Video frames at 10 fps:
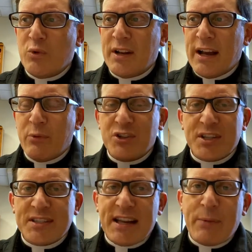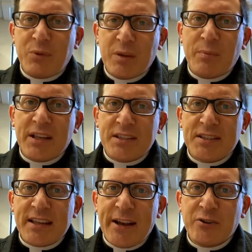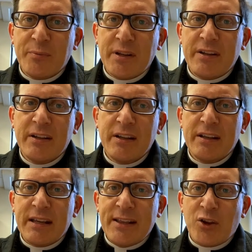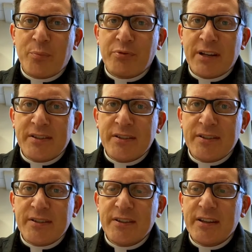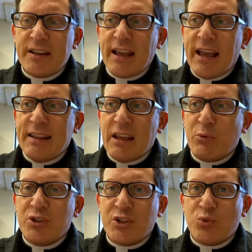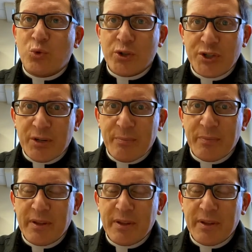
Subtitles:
I would just stop with the Blessed Sacrament in their presence, and they would just worship.